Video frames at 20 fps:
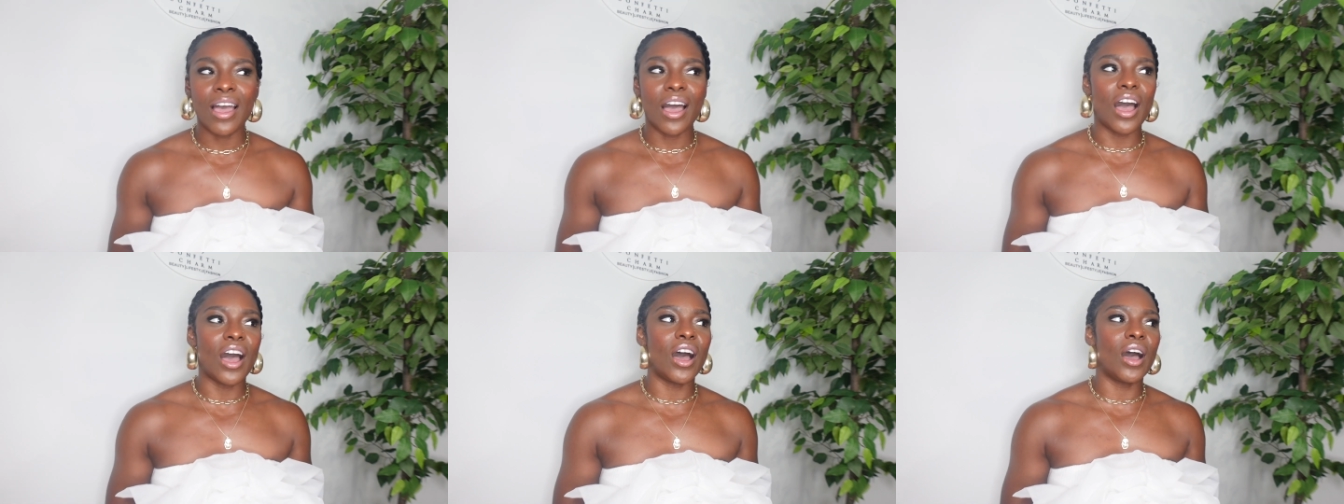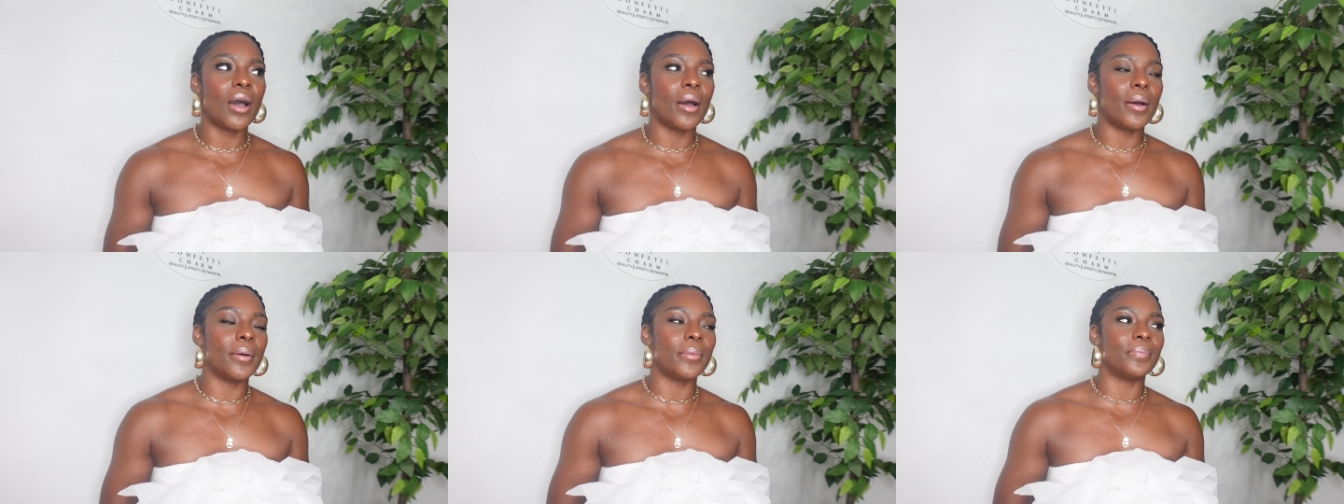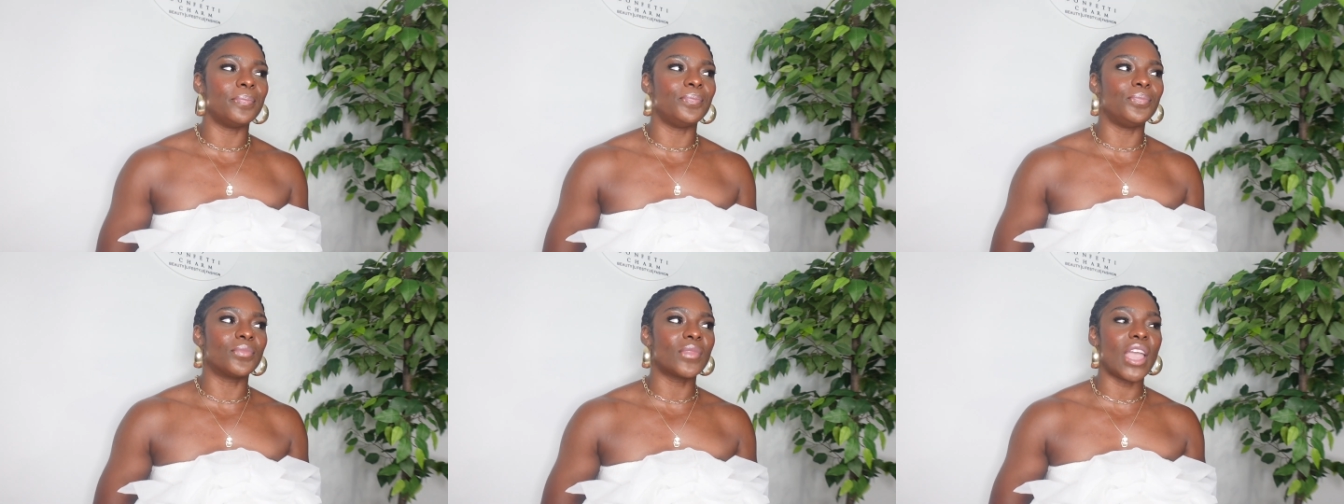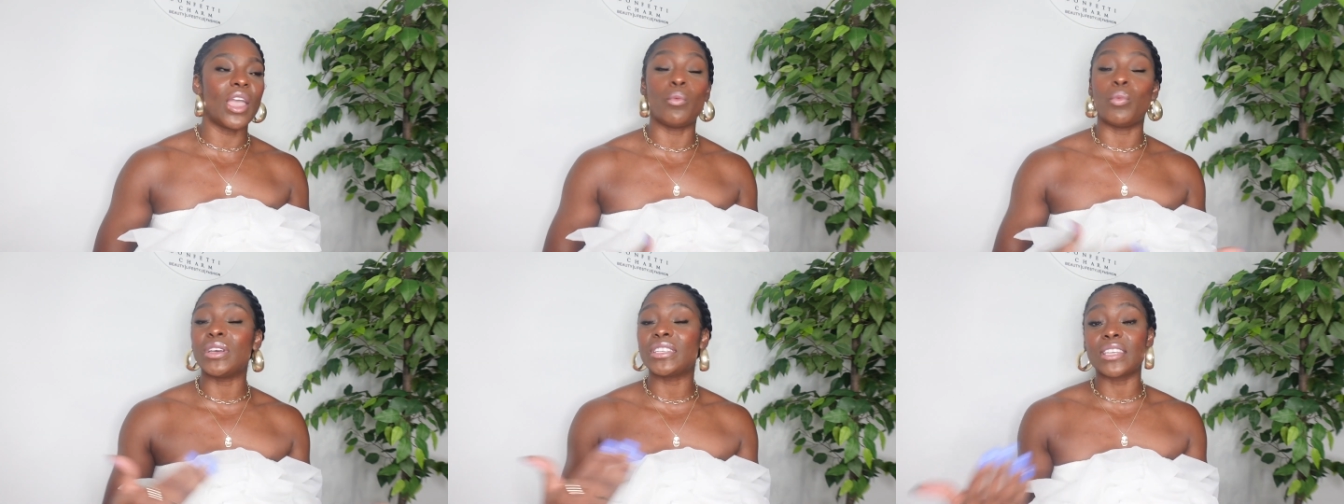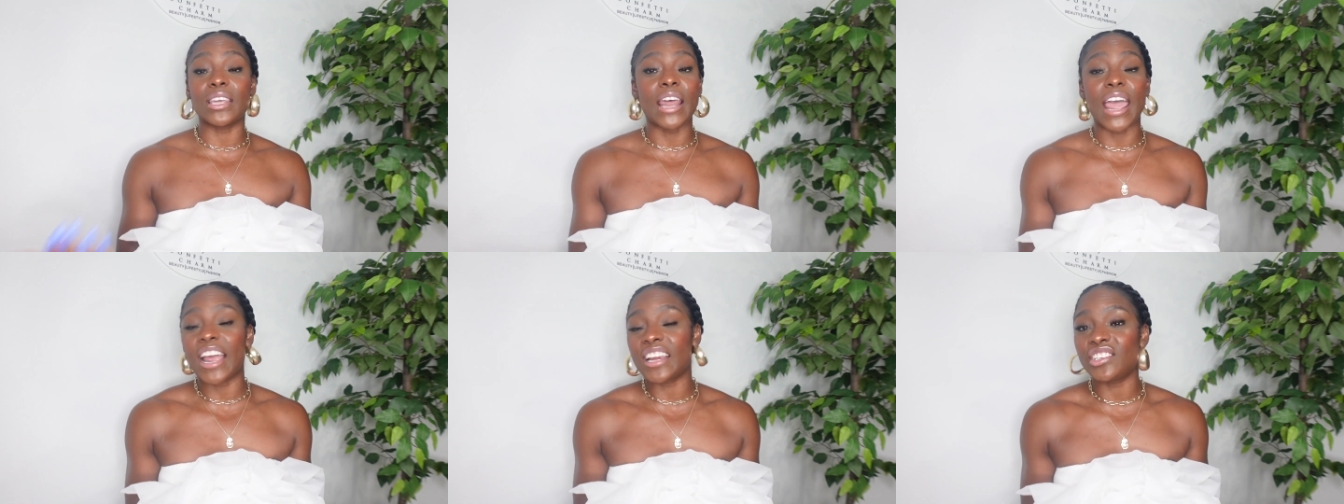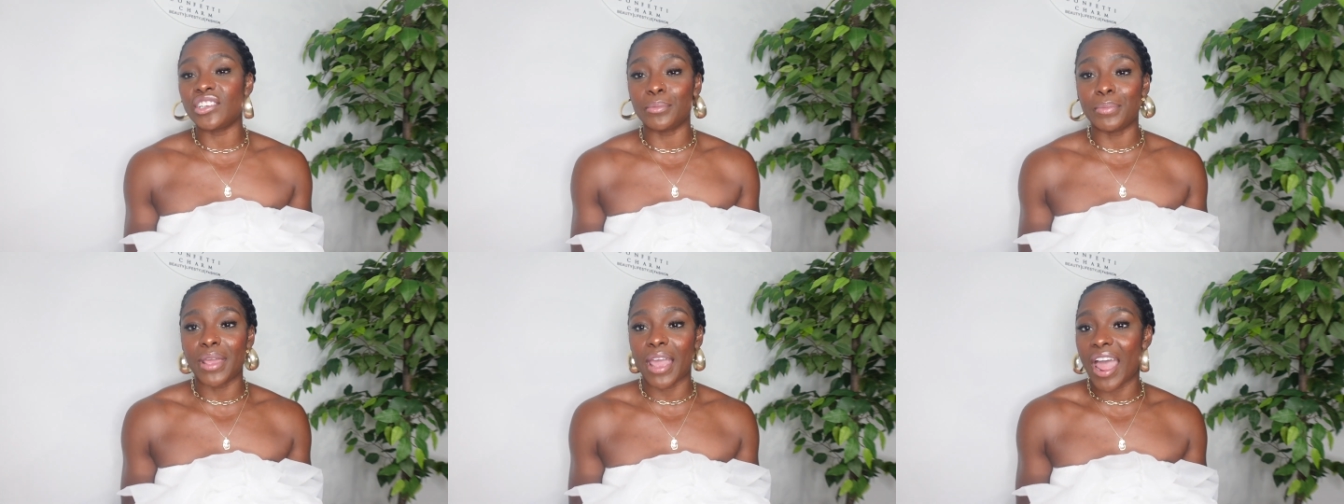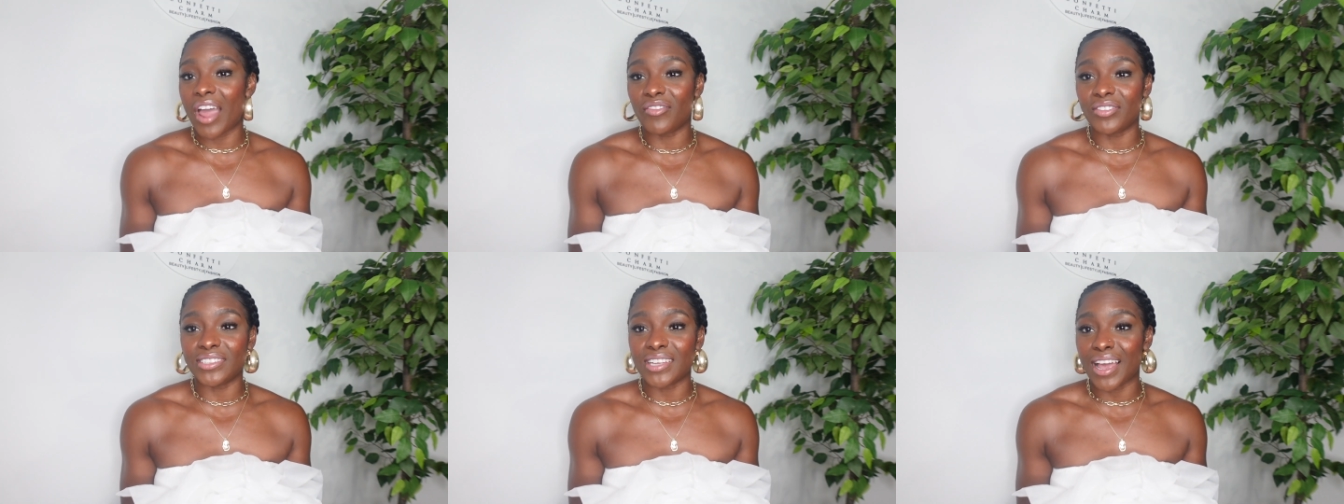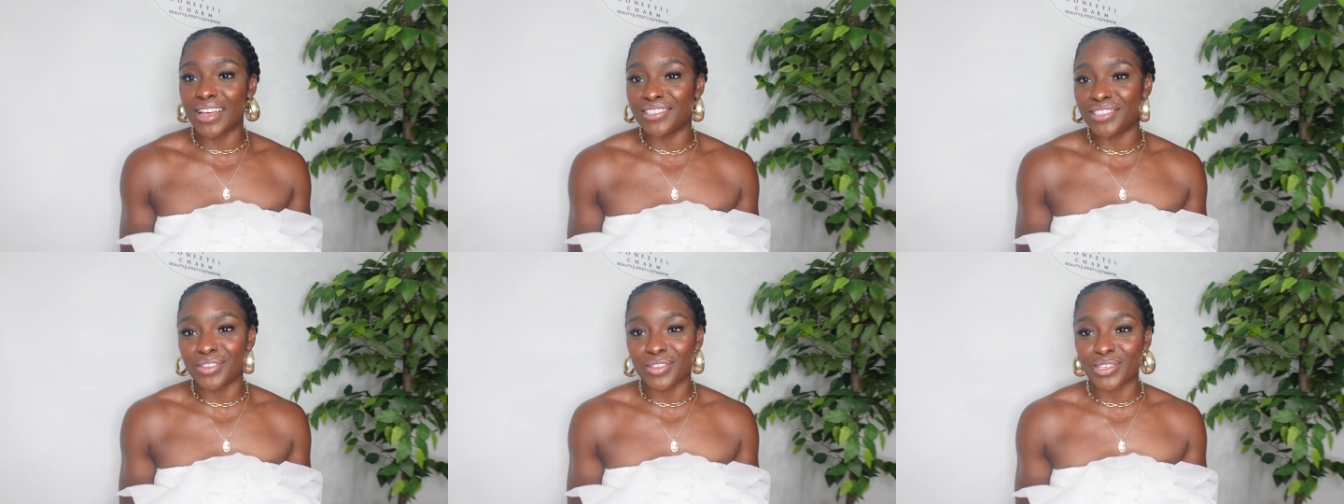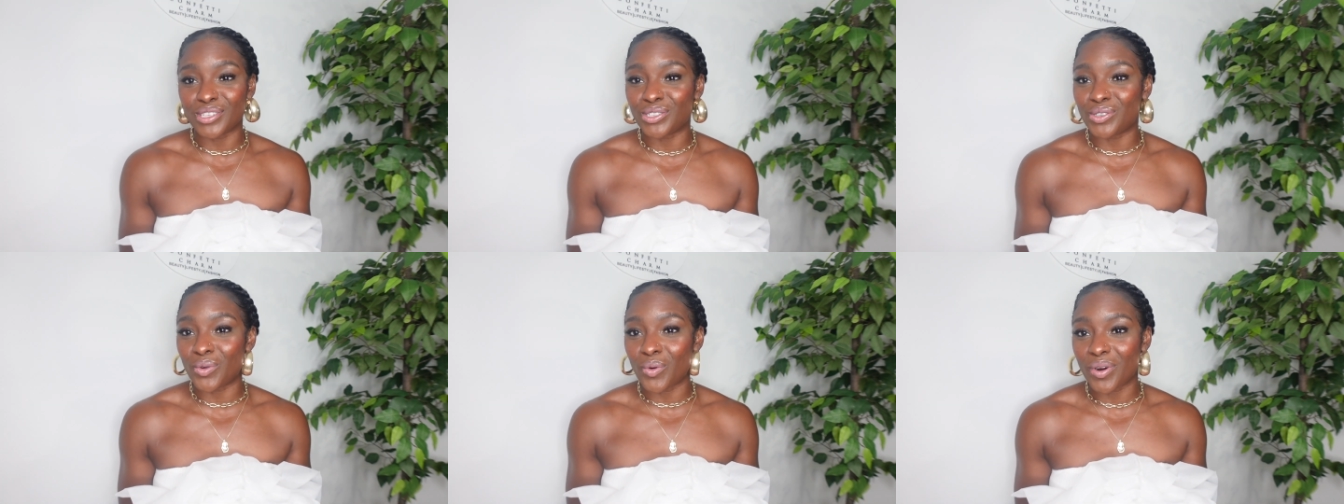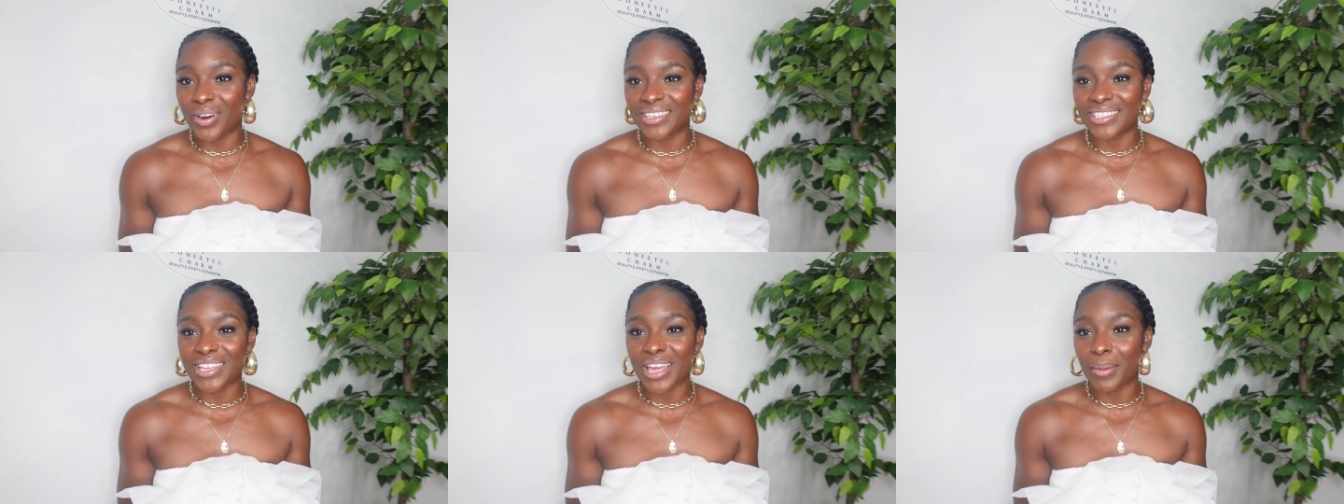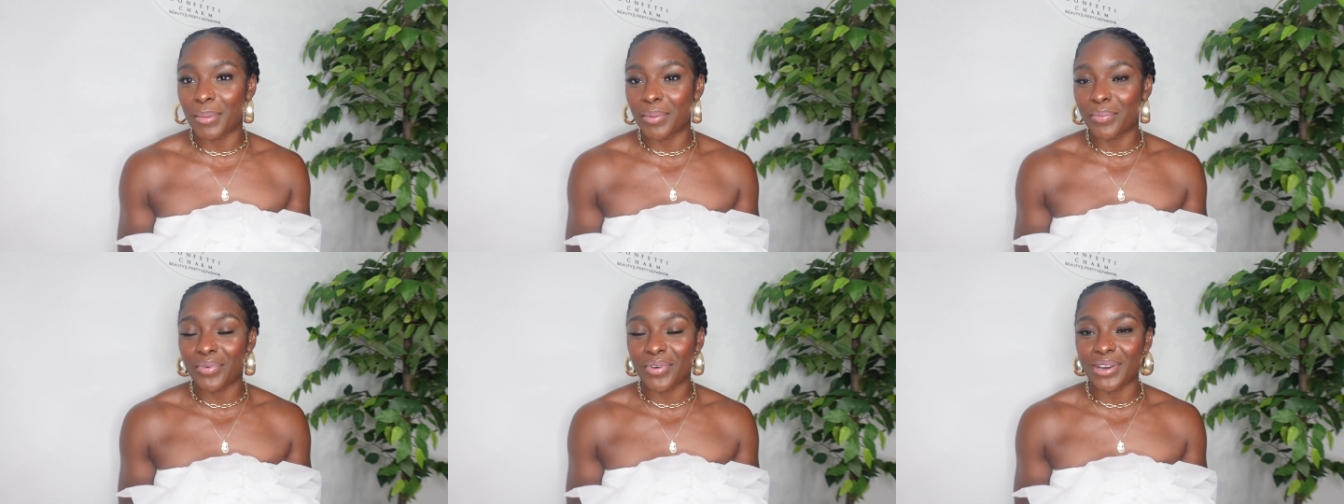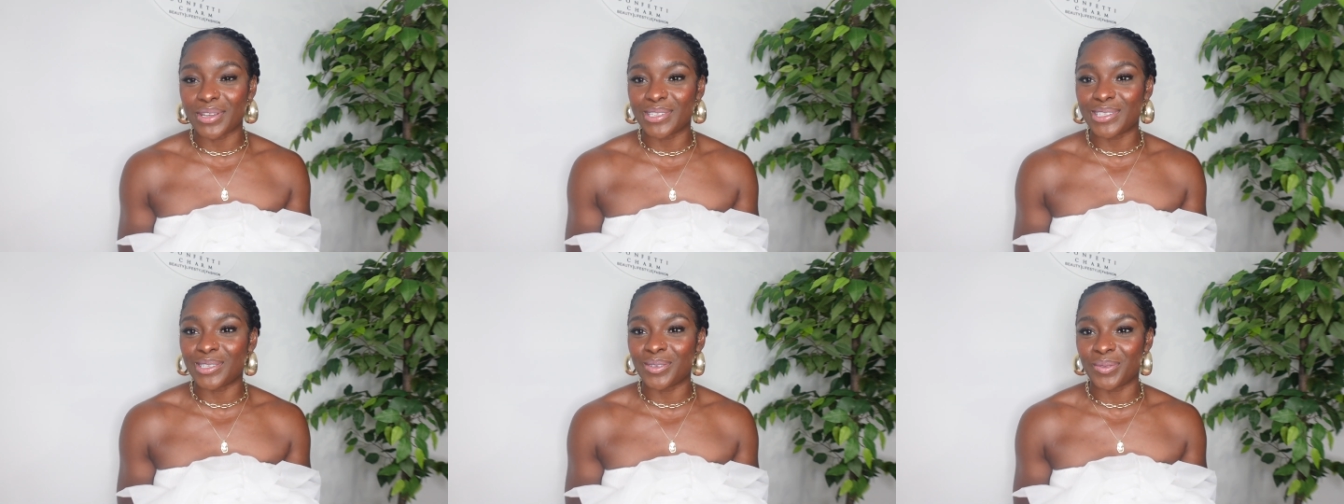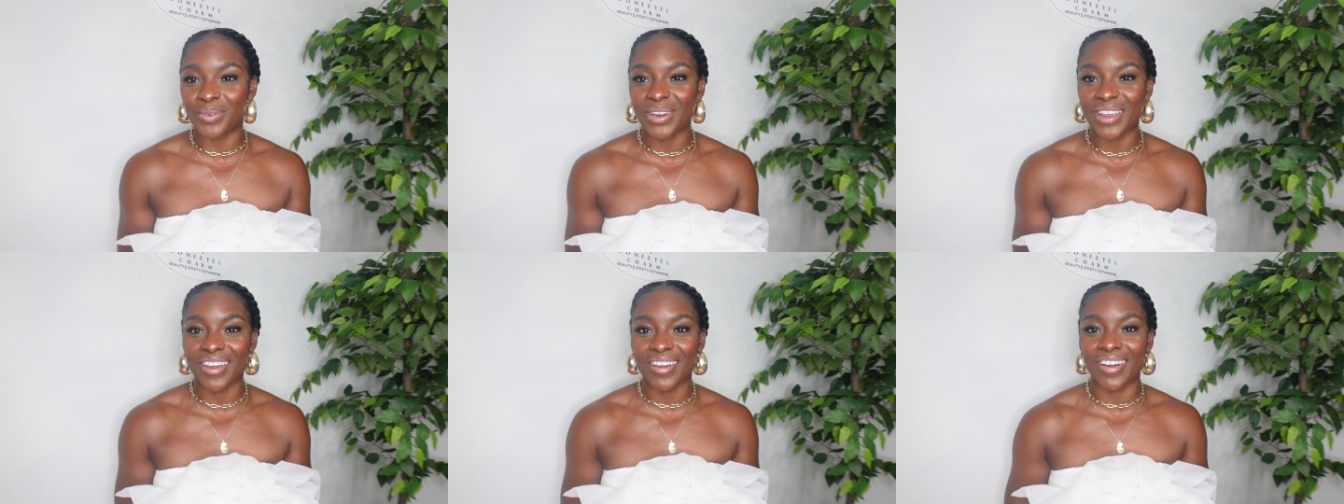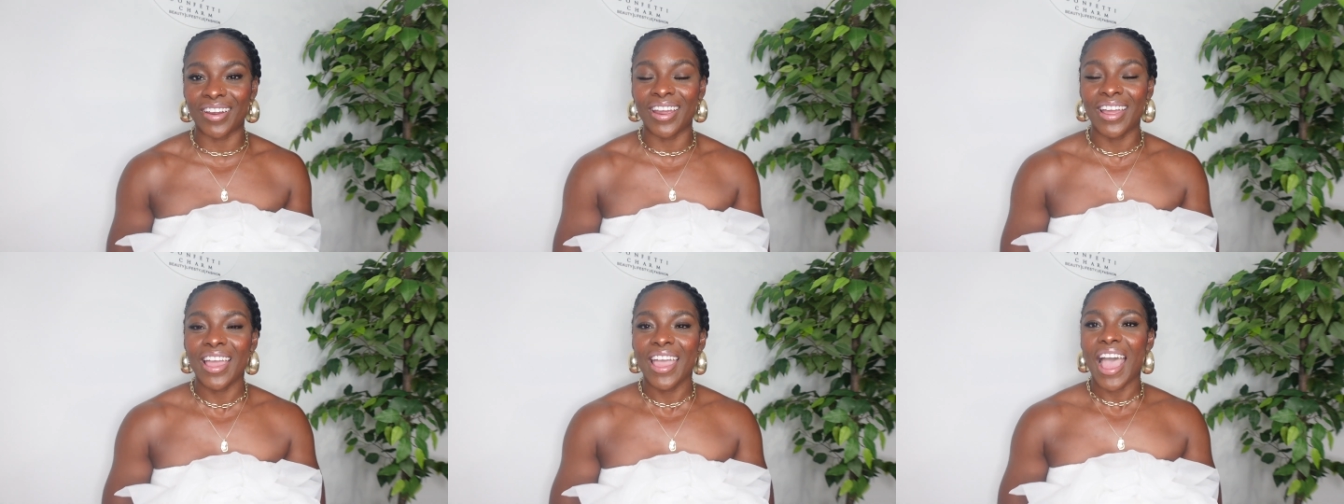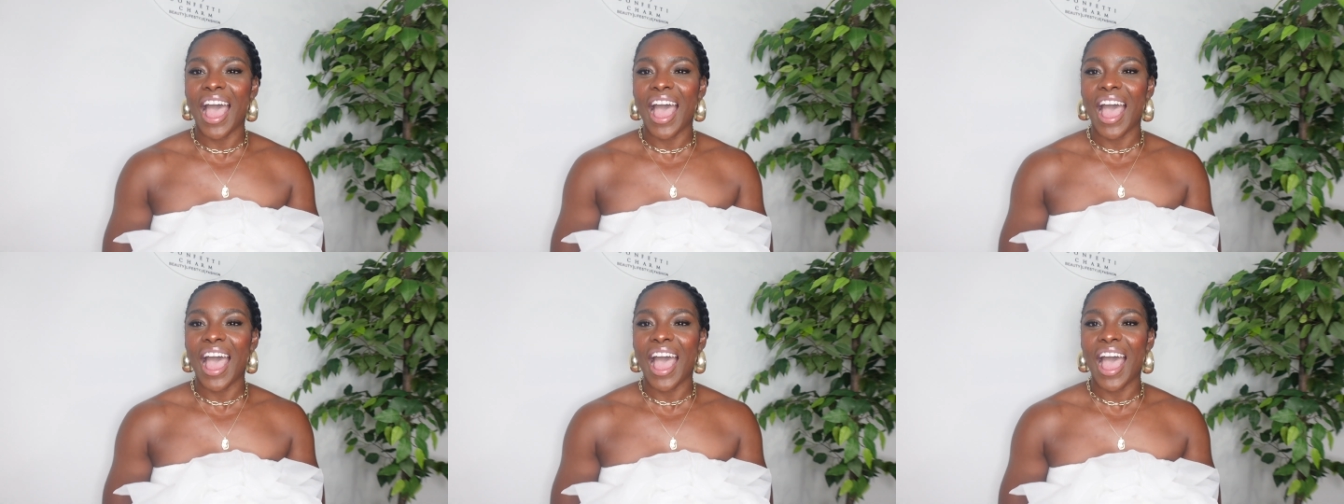and what's gonna actually be advertised in the stores coming pretty soon here.